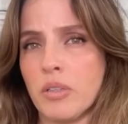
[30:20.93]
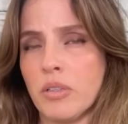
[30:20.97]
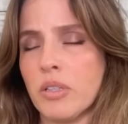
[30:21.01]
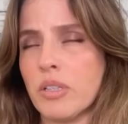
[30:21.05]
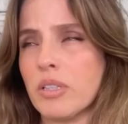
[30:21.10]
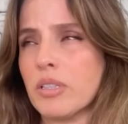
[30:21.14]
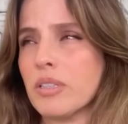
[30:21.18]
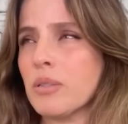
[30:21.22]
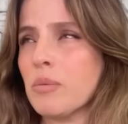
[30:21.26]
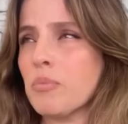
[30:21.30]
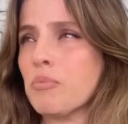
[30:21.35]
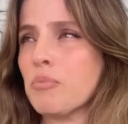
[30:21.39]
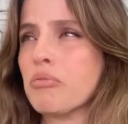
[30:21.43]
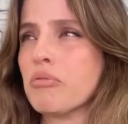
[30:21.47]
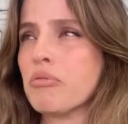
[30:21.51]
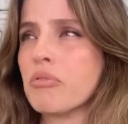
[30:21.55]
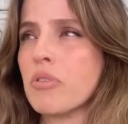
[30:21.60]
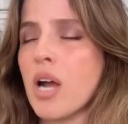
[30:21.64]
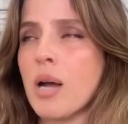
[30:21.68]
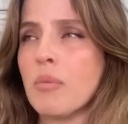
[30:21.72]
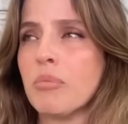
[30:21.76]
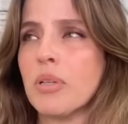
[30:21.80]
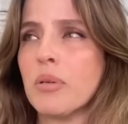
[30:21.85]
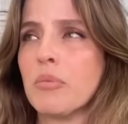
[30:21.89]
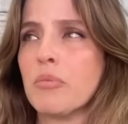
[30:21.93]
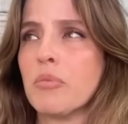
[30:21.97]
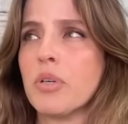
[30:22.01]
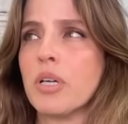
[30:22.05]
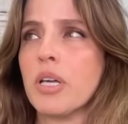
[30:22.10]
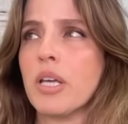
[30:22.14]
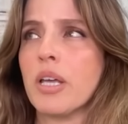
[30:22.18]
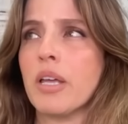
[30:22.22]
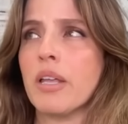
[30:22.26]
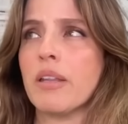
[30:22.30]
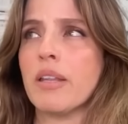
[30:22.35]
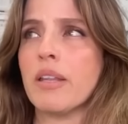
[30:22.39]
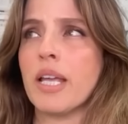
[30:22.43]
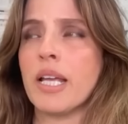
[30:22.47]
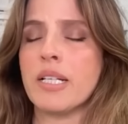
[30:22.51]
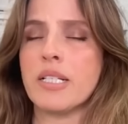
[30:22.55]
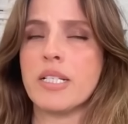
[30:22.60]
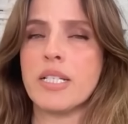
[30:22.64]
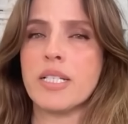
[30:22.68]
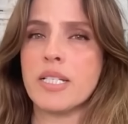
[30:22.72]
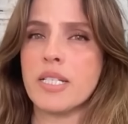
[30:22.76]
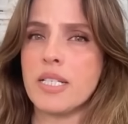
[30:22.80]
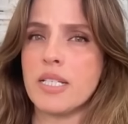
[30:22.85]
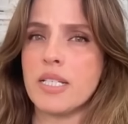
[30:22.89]
Look, the problem with
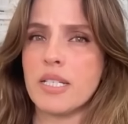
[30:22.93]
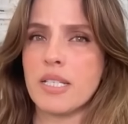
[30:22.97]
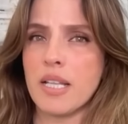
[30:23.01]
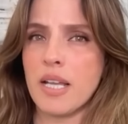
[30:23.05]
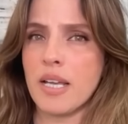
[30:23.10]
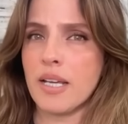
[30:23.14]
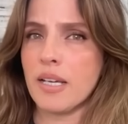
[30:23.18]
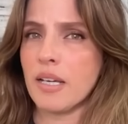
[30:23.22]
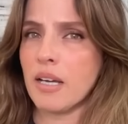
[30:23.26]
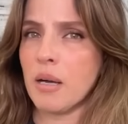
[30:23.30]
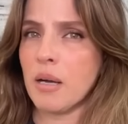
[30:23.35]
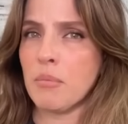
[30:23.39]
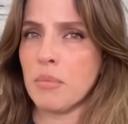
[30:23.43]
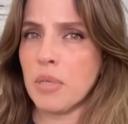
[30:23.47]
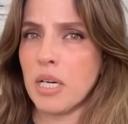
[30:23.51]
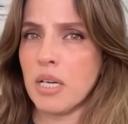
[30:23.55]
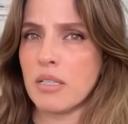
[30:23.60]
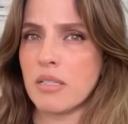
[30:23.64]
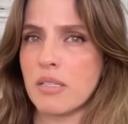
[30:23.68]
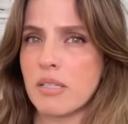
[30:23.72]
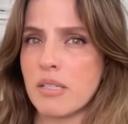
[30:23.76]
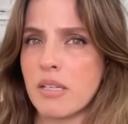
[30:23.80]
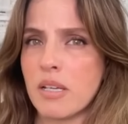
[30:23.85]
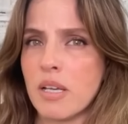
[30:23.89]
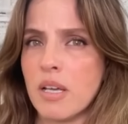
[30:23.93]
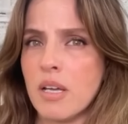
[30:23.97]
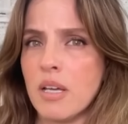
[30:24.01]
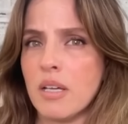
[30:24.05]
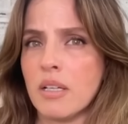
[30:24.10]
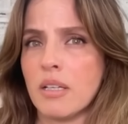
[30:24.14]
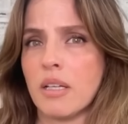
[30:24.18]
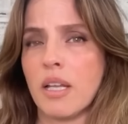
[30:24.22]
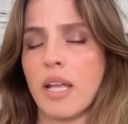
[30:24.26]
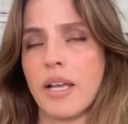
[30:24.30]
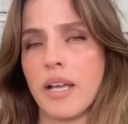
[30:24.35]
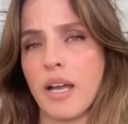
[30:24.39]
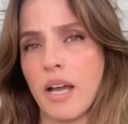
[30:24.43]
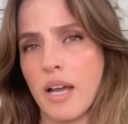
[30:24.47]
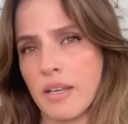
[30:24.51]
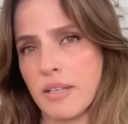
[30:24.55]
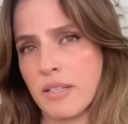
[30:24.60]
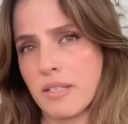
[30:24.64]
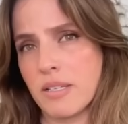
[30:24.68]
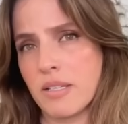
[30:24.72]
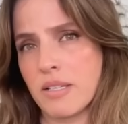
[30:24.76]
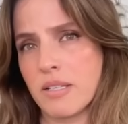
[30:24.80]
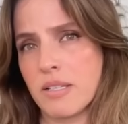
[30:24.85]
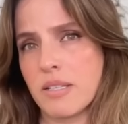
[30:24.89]
entities like Hamas, like
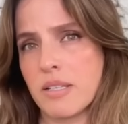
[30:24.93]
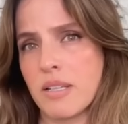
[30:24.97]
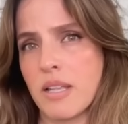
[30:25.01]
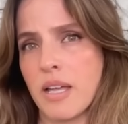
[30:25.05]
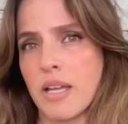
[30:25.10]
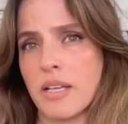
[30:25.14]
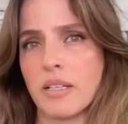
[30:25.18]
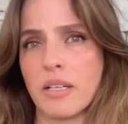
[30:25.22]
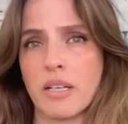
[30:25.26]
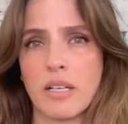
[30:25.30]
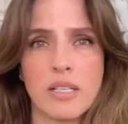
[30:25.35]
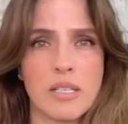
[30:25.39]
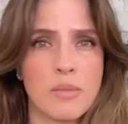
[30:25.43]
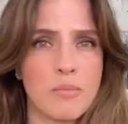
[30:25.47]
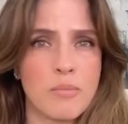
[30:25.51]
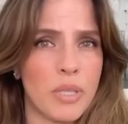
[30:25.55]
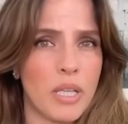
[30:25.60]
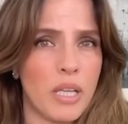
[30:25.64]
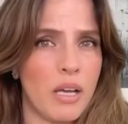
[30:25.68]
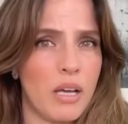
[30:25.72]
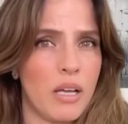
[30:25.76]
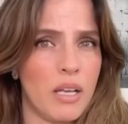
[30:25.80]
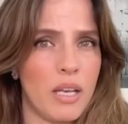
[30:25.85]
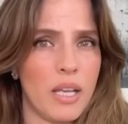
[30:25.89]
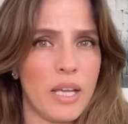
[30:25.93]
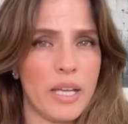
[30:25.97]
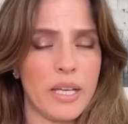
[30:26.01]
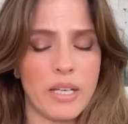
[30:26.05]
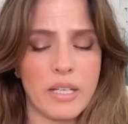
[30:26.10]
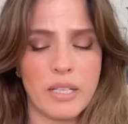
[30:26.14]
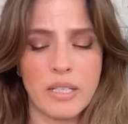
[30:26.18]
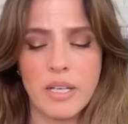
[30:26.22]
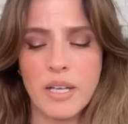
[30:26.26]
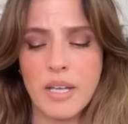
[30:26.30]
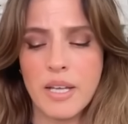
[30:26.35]
ISIS, like Hezbollah,